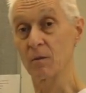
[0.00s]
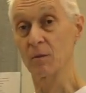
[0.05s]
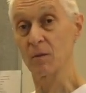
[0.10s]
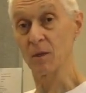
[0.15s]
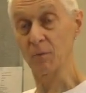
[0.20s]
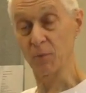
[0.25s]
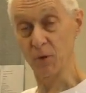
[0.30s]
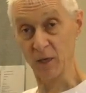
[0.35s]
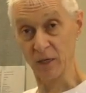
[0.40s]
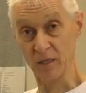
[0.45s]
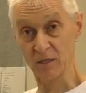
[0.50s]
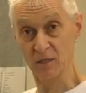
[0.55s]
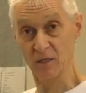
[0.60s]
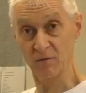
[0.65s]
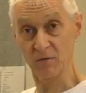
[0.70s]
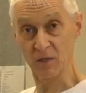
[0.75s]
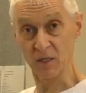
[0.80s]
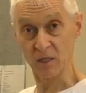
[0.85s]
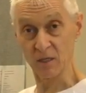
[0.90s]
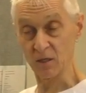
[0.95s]
the
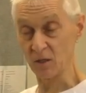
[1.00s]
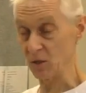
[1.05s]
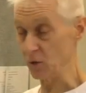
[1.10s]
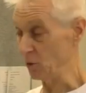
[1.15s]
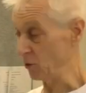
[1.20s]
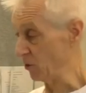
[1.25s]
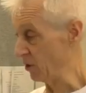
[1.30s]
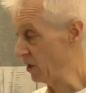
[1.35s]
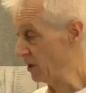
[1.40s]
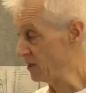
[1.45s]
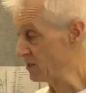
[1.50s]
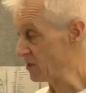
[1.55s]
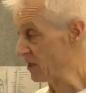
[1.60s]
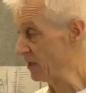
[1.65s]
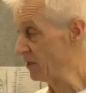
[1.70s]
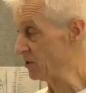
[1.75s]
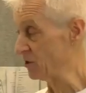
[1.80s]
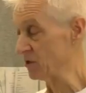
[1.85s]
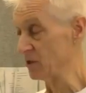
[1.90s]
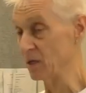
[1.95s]
productivity in the
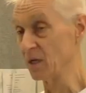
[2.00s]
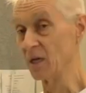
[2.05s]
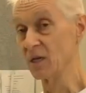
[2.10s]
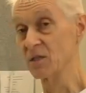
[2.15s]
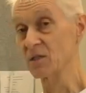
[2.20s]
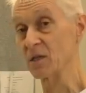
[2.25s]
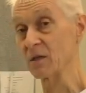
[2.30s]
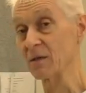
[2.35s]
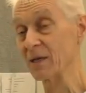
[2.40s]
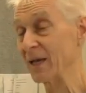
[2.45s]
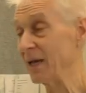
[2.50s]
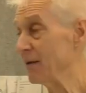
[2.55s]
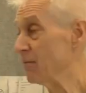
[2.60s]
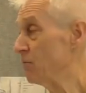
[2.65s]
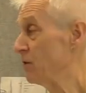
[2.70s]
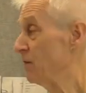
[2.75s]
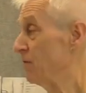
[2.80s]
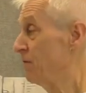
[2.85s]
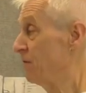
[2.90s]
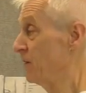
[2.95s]
organisation? So can
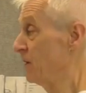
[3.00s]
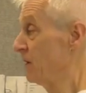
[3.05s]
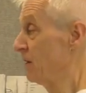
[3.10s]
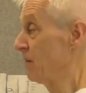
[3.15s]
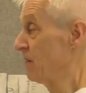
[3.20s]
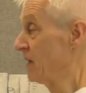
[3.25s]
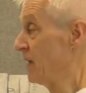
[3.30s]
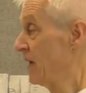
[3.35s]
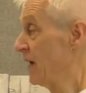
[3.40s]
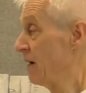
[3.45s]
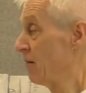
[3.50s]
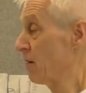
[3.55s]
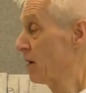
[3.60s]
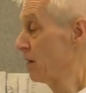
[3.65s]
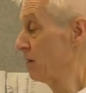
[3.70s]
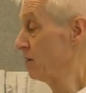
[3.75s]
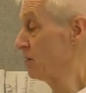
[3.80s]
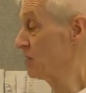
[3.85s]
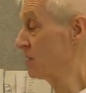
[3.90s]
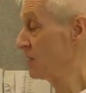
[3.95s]
we follow the
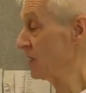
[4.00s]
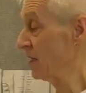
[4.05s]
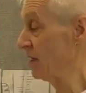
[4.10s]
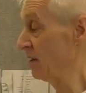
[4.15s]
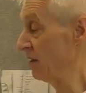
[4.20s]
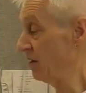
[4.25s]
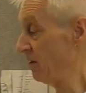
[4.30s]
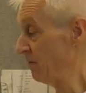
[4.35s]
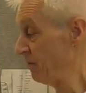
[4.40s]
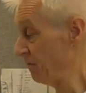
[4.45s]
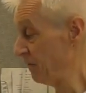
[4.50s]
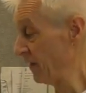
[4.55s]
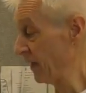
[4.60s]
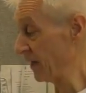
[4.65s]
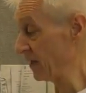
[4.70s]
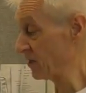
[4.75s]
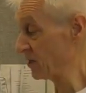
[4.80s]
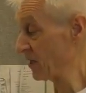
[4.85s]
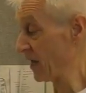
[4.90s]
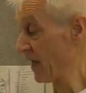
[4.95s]
arrows and the
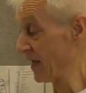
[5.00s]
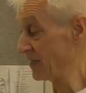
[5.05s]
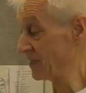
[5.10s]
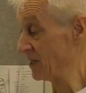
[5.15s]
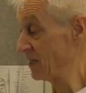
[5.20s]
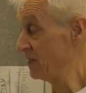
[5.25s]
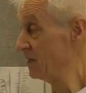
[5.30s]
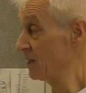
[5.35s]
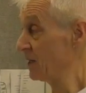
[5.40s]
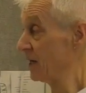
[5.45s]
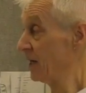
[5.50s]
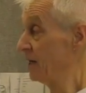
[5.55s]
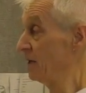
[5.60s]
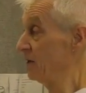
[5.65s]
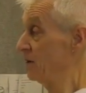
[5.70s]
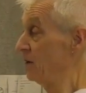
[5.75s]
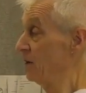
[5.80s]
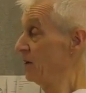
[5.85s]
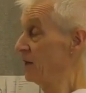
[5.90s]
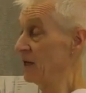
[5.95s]
effects as
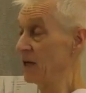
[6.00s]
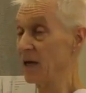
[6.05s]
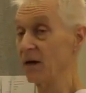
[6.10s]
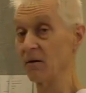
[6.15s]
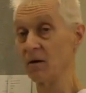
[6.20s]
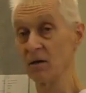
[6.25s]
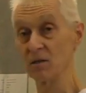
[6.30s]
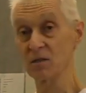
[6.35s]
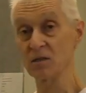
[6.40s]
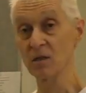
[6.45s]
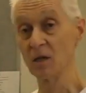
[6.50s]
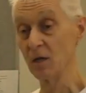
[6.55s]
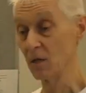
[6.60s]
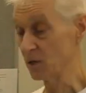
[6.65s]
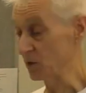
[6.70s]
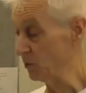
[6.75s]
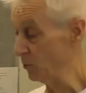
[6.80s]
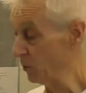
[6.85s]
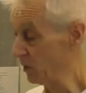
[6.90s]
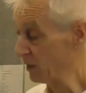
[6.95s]
indicated on the arrows
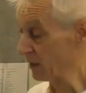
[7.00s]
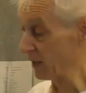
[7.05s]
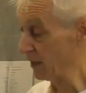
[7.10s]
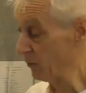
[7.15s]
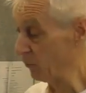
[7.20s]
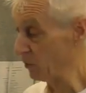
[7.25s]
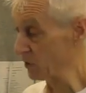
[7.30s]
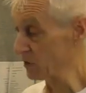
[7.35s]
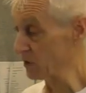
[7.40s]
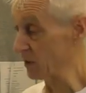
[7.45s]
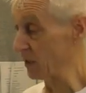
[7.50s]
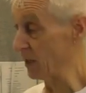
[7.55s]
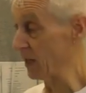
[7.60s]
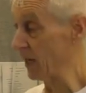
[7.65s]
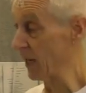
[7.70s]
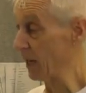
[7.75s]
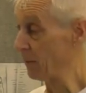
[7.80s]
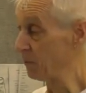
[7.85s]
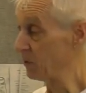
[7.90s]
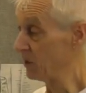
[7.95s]
to work out what's going to
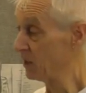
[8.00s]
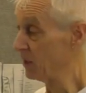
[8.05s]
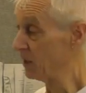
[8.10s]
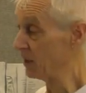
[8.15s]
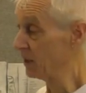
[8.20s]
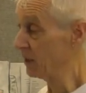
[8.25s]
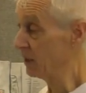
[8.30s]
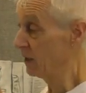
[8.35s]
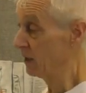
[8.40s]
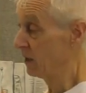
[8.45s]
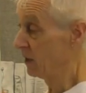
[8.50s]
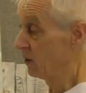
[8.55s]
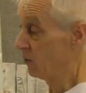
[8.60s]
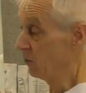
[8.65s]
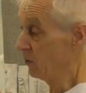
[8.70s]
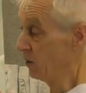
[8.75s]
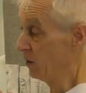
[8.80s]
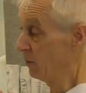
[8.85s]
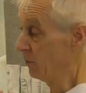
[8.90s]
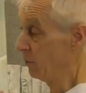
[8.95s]
happen here?
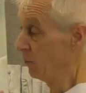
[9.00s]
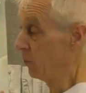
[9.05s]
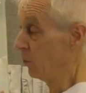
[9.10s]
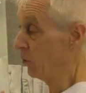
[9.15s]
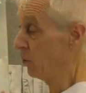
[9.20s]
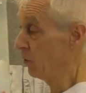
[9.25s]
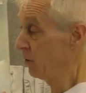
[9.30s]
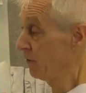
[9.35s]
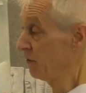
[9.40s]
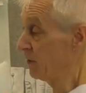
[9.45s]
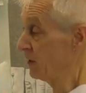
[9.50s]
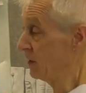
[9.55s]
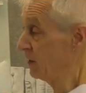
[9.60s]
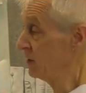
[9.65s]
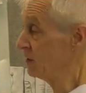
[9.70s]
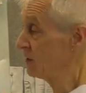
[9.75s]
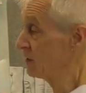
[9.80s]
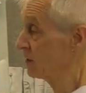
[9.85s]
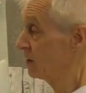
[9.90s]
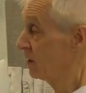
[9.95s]
Well, more of
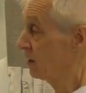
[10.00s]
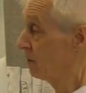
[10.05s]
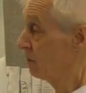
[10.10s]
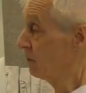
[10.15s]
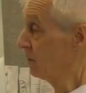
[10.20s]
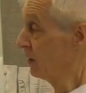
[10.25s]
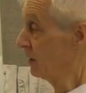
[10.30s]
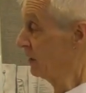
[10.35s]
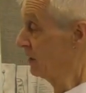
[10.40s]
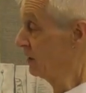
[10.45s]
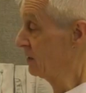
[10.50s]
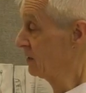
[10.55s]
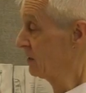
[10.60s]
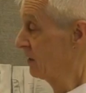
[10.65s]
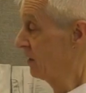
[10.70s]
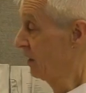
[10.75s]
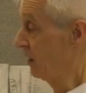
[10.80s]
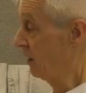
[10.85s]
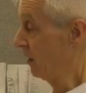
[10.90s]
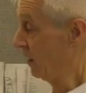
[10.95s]
this means
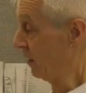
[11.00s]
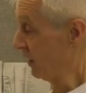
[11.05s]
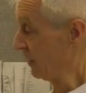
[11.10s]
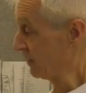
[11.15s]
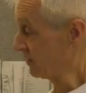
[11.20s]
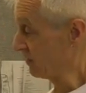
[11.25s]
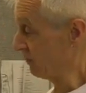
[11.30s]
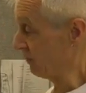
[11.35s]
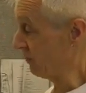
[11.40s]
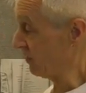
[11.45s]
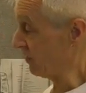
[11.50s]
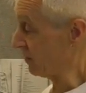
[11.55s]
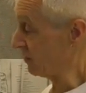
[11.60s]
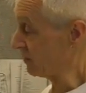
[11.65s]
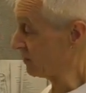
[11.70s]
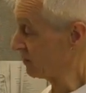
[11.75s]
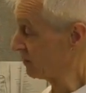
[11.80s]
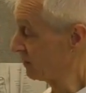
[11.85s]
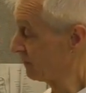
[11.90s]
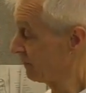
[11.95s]
less of
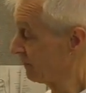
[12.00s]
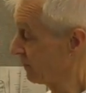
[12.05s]
this,